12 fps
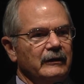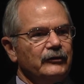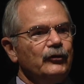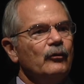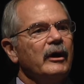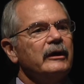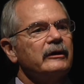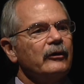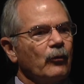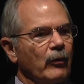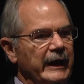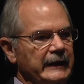to a
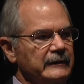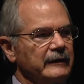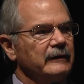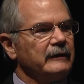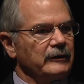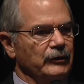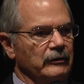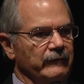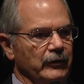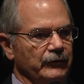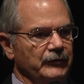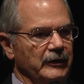great
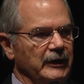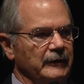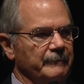university.